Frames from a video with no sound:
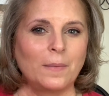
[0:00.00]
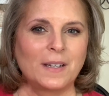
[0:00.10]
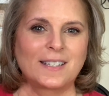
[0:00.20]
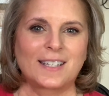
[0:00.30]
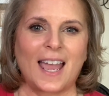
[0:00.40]

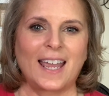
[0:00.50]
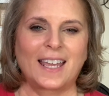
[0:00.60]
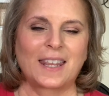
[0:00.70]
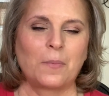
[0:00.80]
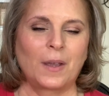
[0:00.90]

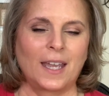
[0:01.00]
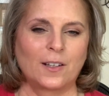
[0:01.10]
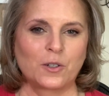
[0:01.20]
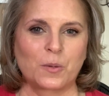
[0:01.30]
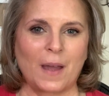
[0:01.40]
mistake that
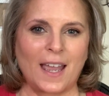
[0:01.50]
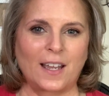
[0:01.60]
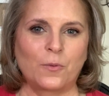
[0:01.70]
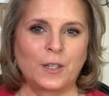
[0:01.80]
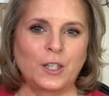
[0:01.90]
beginners
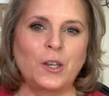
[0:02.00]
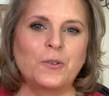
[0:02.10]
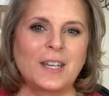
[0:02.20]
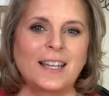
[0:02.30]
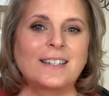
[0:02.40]
make when
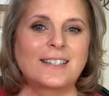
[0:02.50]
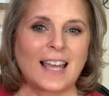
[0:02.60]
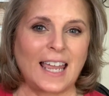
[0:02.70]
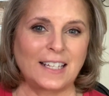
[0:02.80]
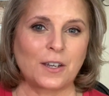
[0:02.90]
using
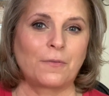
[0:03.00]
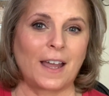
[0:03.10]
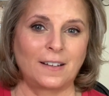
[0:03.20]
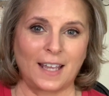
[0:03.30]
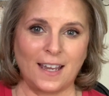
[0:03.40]
Seint
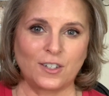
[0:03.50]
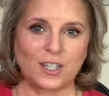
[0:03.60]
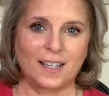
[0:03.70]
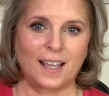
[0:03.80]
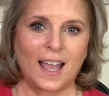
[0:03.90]

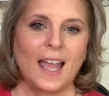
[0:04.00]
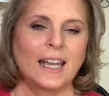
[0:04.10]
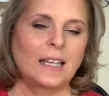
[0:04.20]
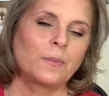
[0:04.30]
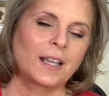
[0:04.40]
Foundation.
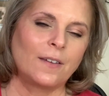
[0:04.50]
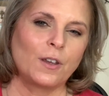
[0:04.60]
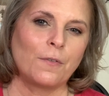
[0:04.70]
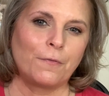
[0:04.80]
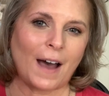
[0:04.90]
And I'm going to give
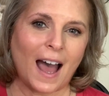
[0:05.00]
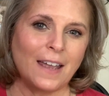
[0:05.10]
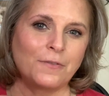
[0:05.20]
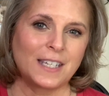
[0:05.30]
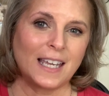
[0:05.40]
you
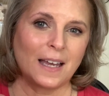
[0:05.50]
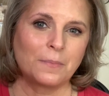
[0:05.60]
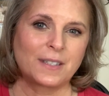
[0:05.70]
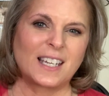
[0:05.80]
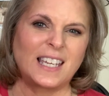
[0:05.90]
5
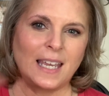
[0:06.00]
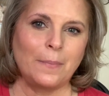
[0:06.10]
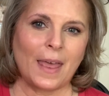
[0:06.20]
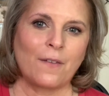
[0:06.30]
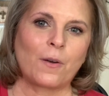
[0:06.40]
tips to
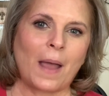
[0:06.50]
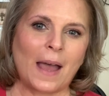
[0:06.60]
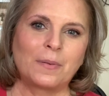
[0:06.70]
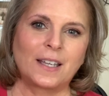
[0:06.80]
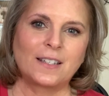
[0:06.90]
keep that from
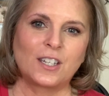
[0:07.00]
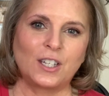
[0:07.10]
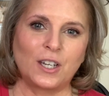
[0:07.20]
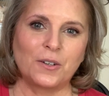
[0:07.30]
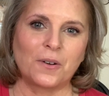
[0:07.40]
happening to
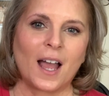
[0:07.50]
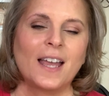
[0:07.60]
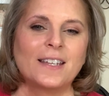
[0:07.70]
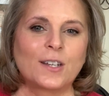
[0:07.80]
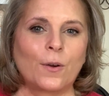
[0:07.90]
you.
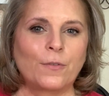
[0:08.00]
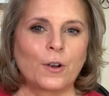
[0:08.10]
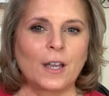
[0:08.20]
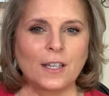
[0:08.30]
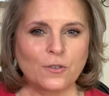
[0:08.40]
So if
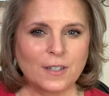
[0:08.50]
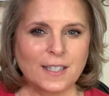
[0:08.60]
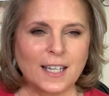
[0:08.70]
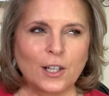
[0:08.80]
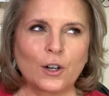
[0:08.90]
you're
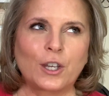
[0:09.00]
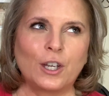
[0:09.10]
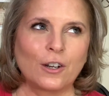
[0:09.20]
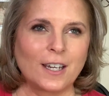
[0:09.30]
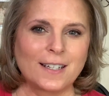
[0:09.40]
interested or
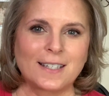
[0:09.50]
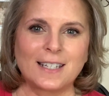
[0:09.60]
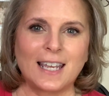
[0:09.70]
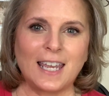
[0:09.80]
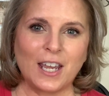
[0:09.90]
curious
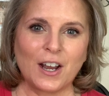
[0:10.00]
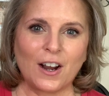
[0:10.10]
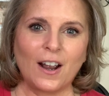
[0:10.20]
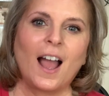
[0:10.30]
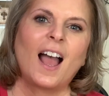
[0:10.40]
to
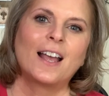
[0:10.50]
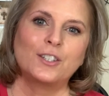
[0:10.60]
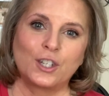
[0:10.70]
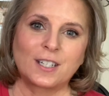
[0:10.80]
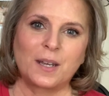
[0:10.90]
hear,
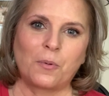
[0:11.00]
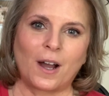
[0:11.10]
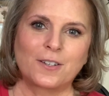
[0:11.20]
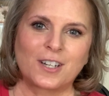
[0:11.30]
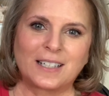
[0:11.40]
just keep
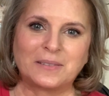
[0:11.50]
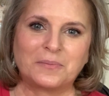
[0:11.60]
watching.